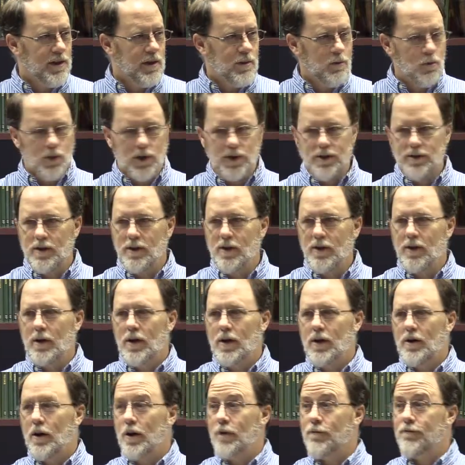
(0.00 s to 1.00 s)
with
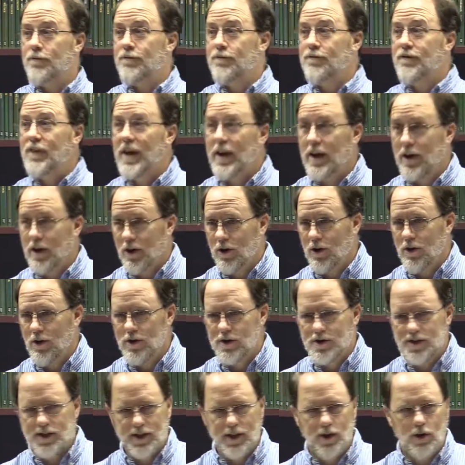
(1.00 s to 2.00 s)
a fair
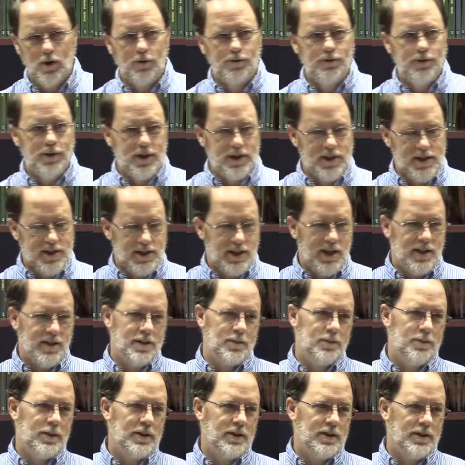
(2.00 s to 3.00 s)
self
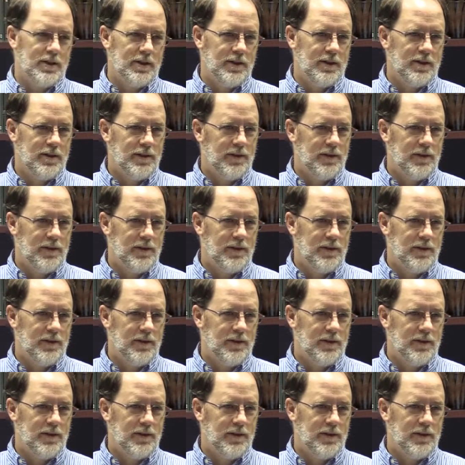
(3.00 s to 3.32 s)
assessment